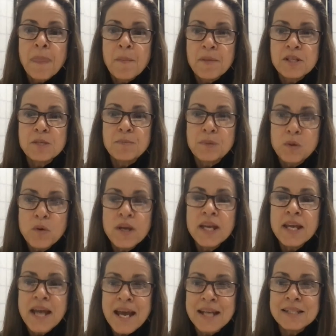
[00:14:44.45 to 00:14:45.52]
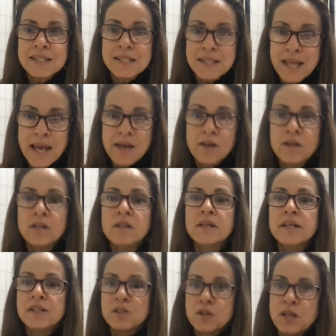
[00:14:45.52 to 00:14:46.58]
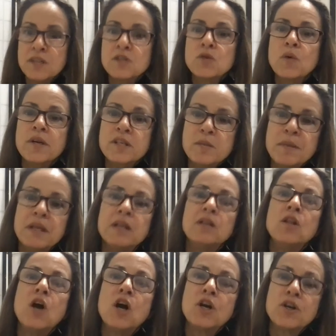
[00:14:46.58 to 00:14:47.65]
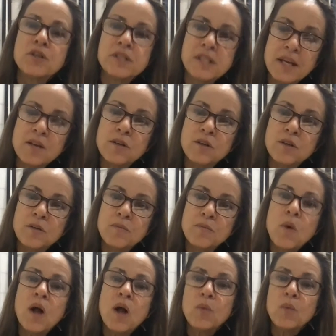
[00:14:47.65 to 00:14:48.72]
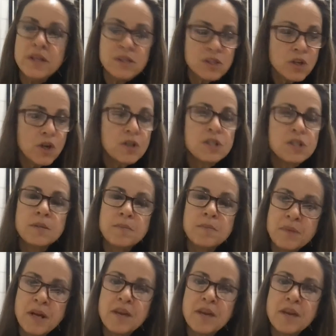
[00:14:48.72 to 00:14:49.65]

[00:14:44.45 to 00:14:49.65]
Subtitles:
but deploying at scale is going to be a longer cycle while we start to